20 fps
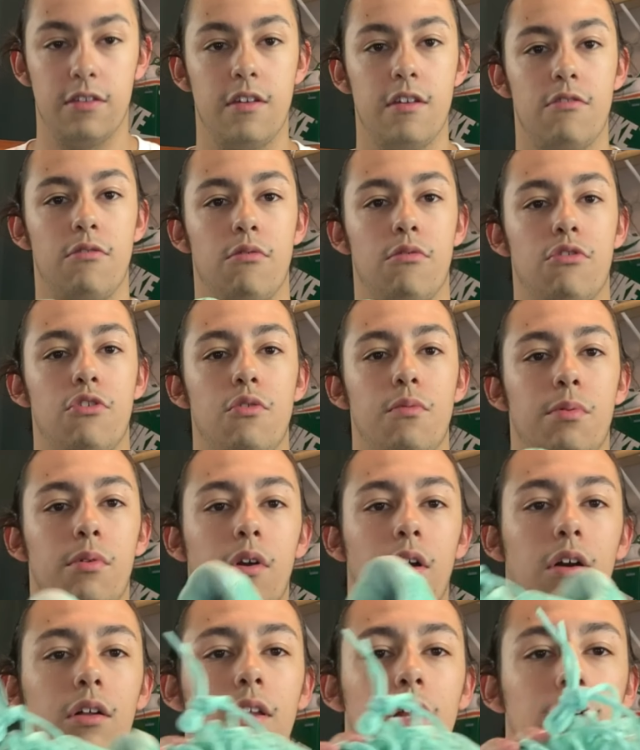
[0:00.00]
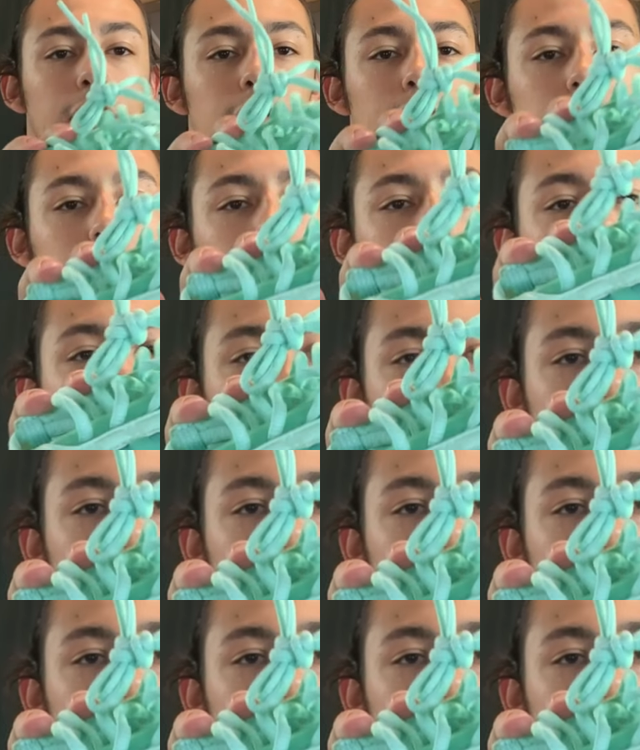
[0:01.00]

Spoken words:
these are super ugly. Look at